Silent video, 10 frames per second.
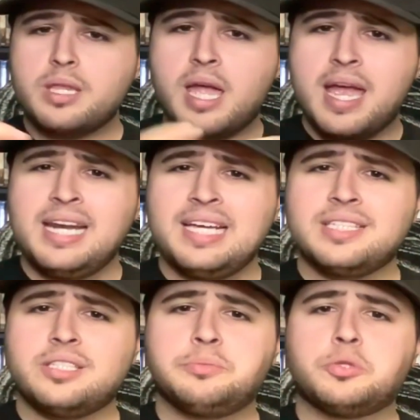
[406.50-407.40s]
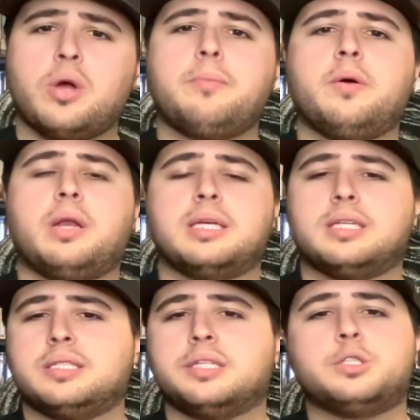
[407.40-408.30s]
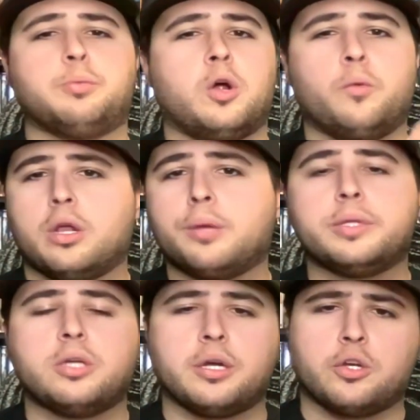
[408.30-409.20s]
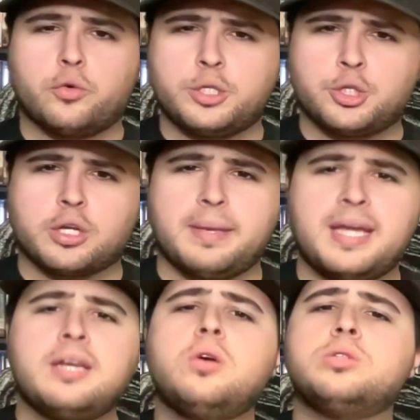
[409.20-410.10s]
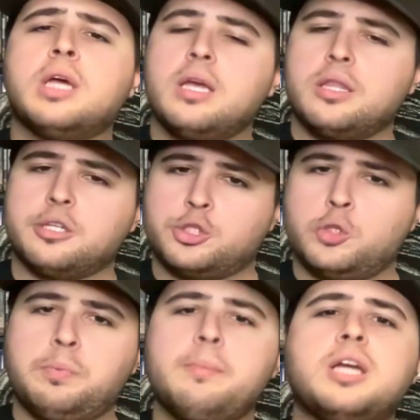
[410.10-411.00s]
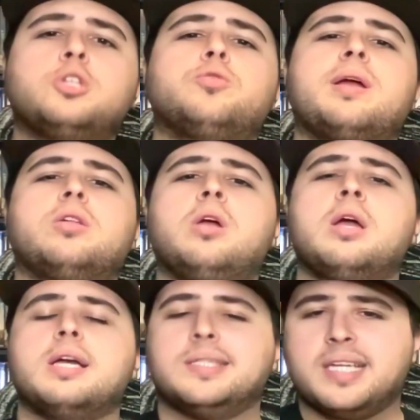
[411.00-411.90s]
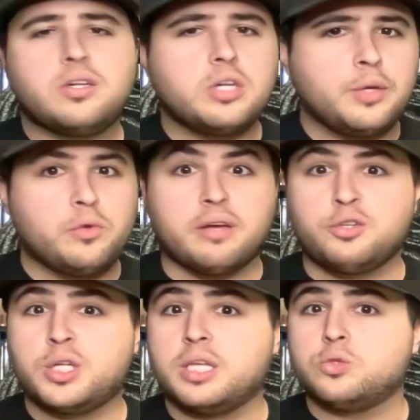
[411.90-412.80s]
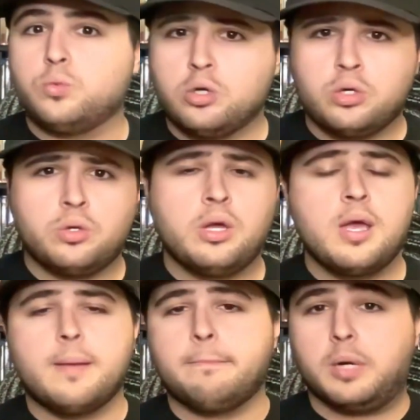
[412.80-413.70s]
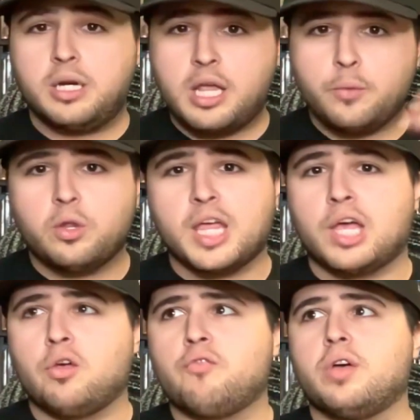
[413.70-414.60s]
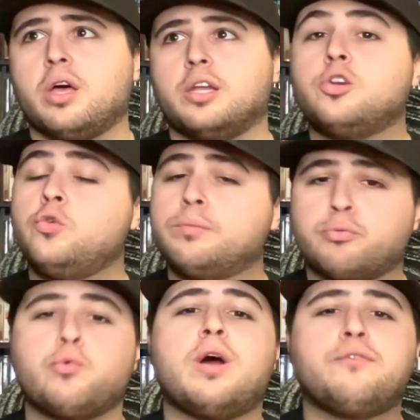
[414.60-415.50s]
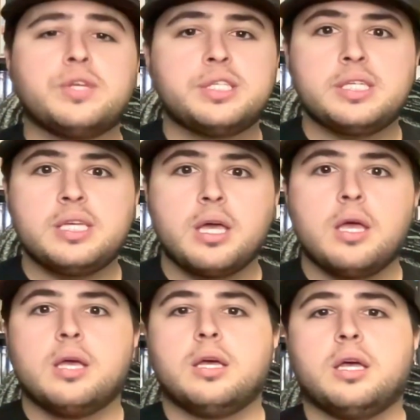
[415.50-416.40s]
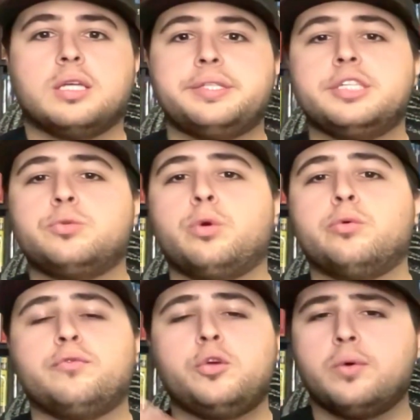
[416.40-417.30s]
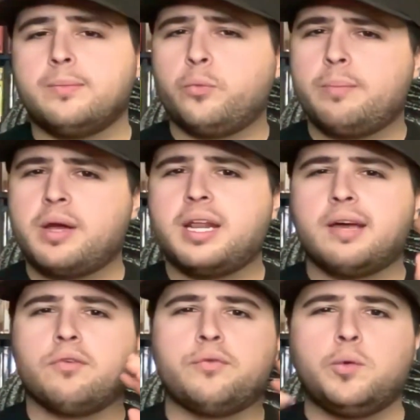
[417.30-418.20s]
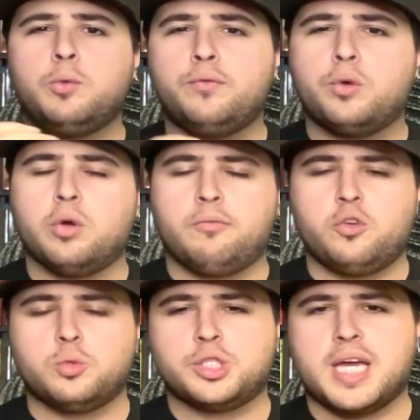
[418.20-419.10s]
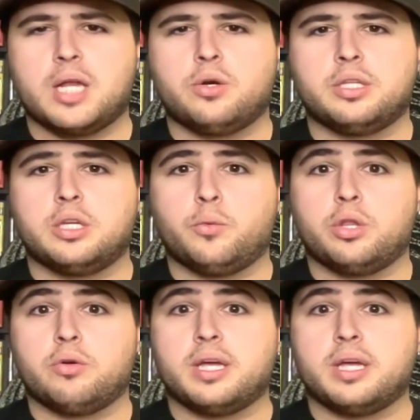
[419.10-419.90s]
and hit the subscribe button. As I said, tomorrow we're going to be talking Creature Commandos, the Superman trailer. Saturday we'll have Shane's World. Monday we'll have Dune Prophecy season 1 review, and we might have a few movie reviews scattered in there, whether I